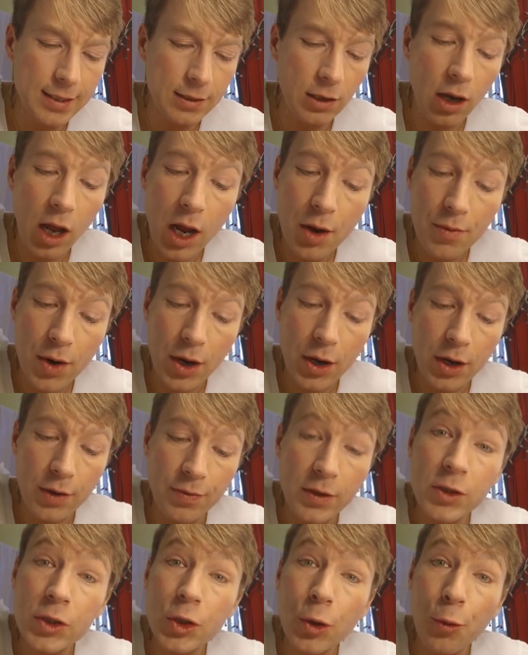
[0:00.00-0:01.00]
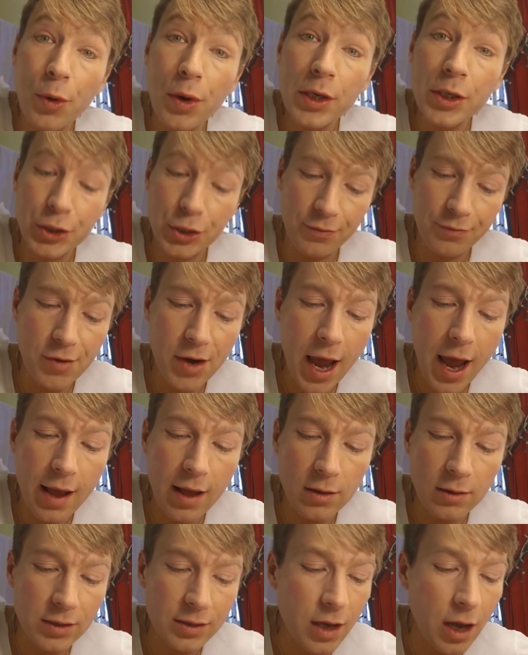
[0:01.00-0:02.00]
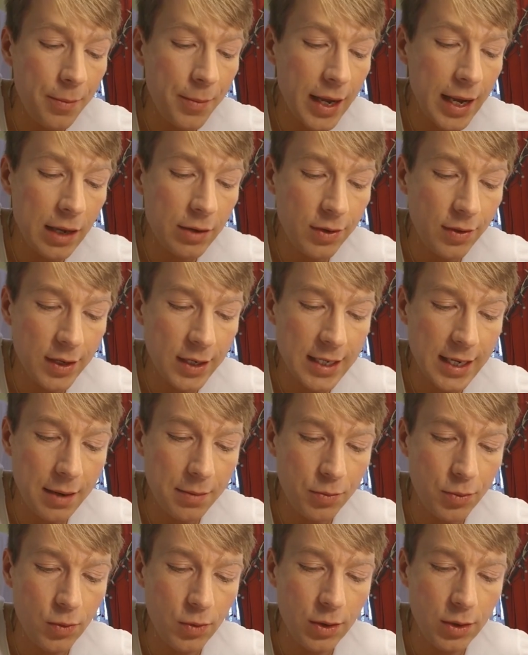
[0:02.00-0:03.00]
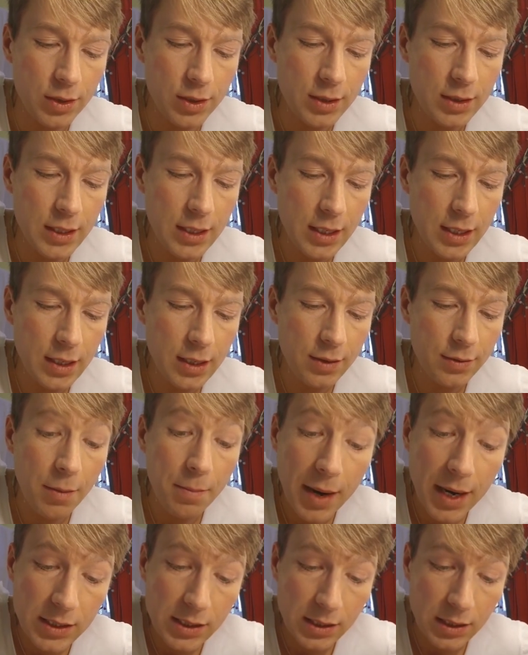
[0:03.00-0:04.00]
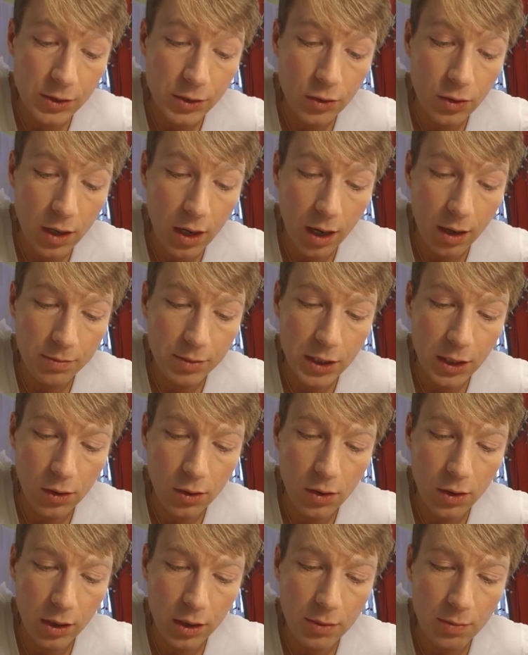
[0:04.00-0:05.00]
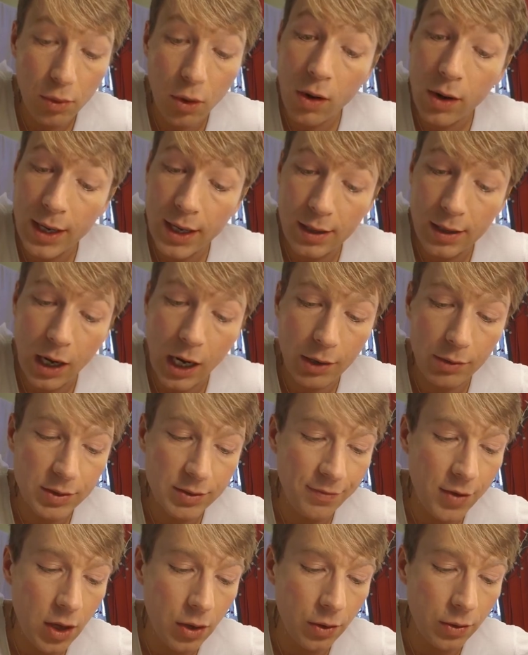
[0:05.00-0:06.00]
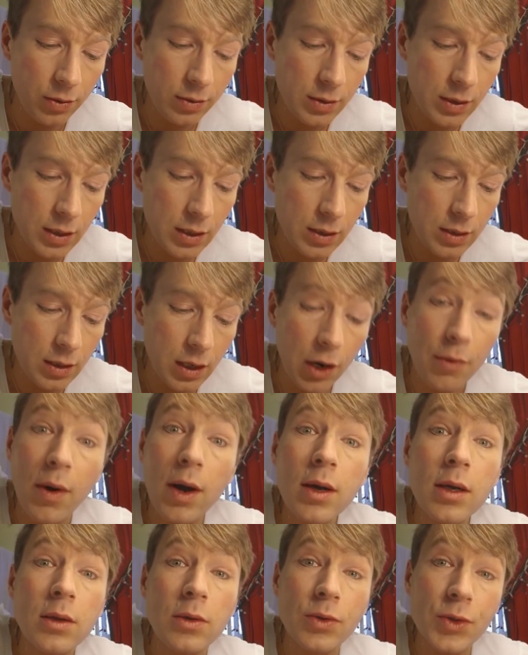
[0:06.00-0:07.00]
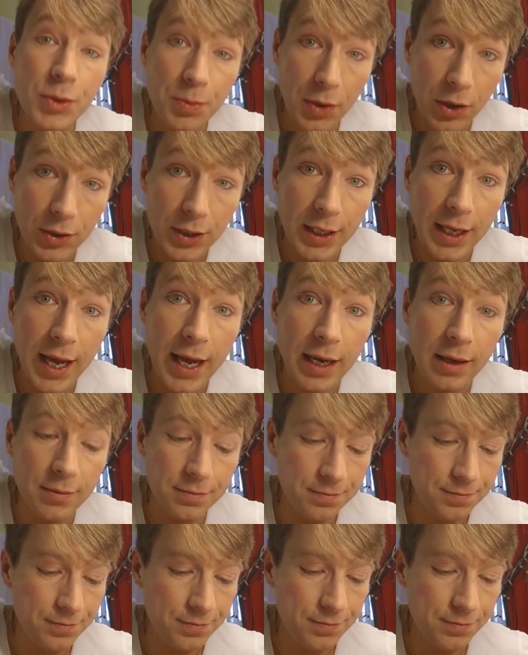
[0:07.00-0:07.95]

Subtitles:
Lyra heard the screech of nails coming out of the damp wood. The master stood up to look, blocking Lyra's view. Her uncle spoke again.